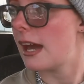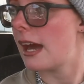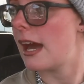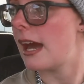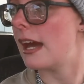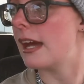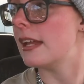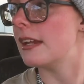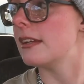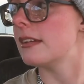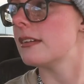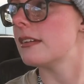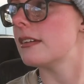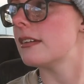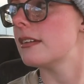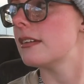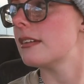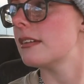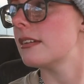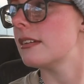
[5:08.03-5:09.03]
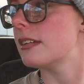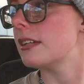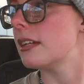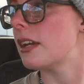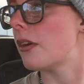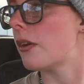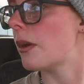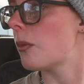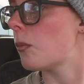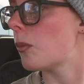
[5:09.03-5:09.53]
And, you
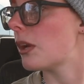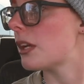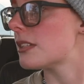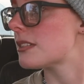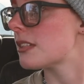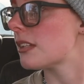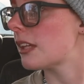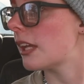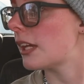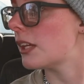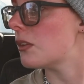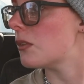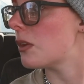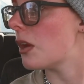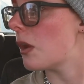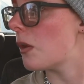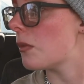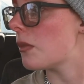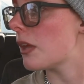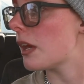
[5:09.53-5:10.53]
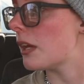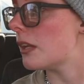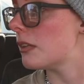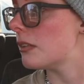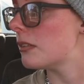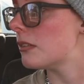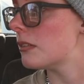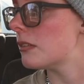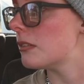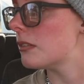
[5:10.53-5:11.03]
know, I wanted to let you know that
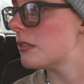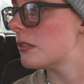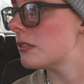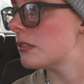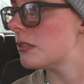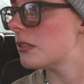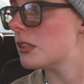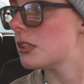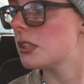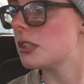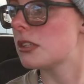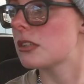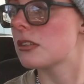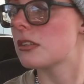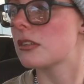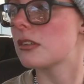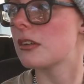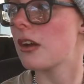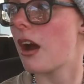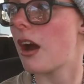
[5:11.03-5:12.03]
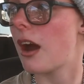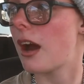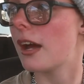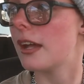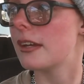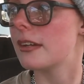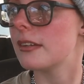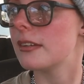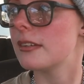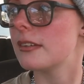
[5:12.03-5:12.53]

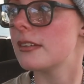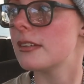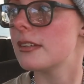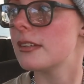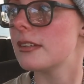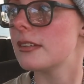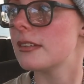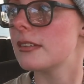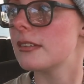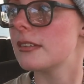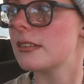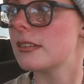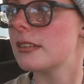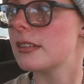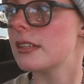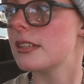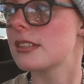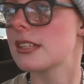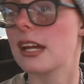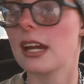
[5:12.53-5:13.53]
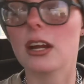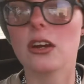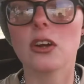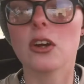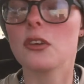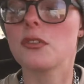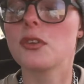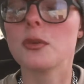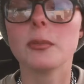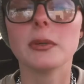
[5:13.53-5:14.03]
God, he's like, I don't
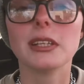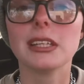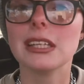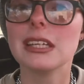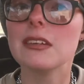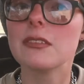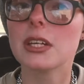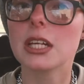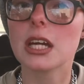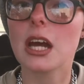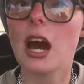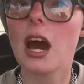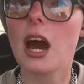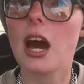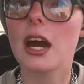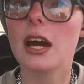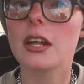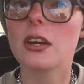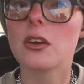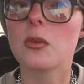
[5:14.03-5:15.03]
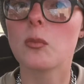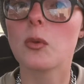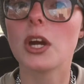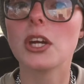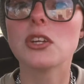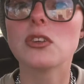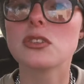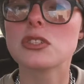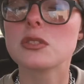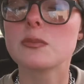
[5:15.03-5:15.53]
know if you believe in God or
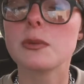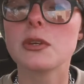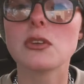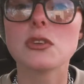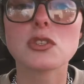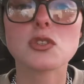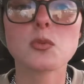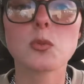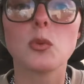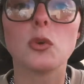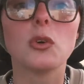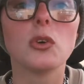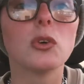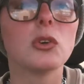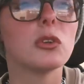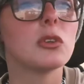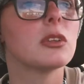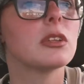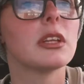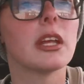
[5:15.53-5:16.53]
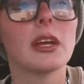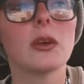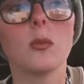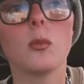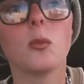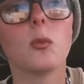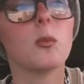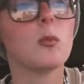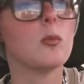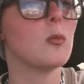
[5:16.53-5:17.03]
what your spiritual, like,
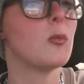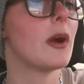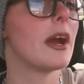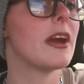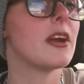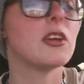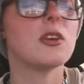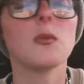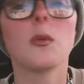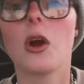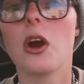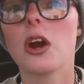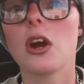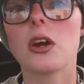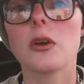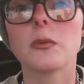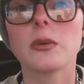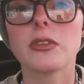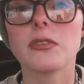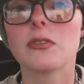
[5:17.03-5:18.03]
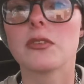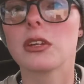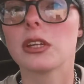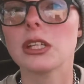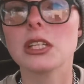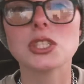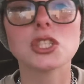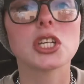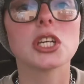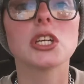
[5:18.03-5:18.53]
where you are with
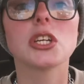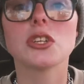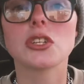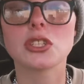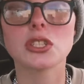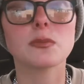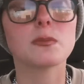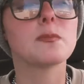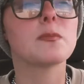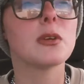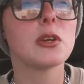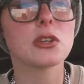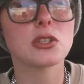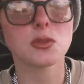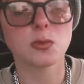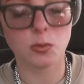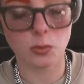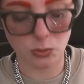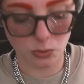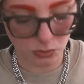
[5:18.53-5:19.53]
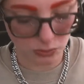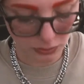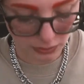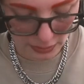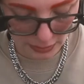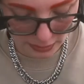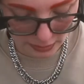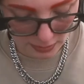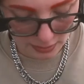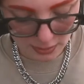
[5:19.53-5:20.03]
religion or spiritual,
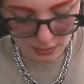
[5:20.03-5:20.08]
like,